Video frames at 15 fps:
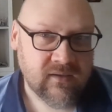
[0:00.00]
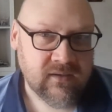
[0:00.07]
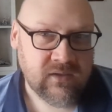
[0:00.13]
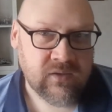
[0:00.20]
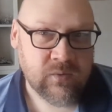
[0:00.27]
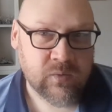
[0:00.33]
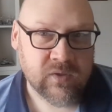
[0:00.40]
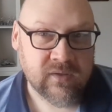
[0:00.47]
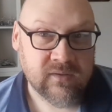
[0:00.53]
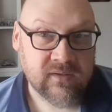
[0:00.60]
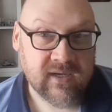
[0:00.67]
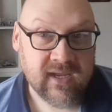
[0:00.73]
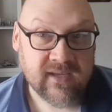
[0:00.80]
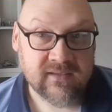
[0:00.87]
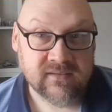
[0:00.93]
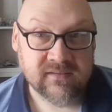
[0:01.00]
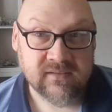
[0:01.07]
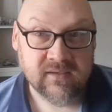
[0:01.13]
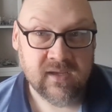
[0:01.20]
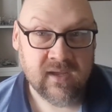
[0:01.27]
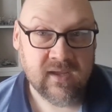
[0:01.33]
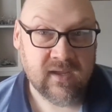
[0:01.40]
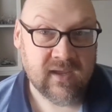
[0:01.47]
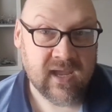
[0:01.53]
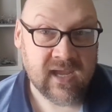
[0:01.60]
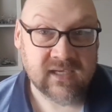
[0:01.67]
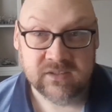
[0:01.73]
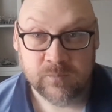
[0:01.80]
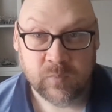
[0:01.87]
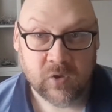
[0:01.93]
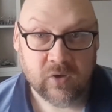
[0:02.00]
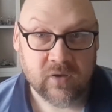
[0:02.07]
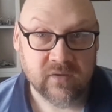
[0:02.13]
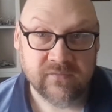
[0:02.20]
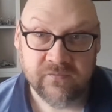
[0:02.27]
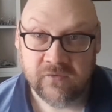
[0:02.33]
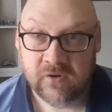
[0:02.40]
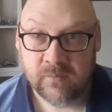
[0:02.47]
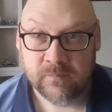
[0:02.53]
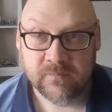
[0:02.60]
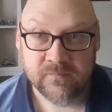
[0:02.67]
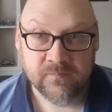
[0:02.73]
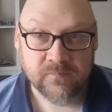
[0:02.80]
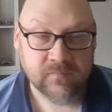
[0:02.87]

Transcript: you can get air support from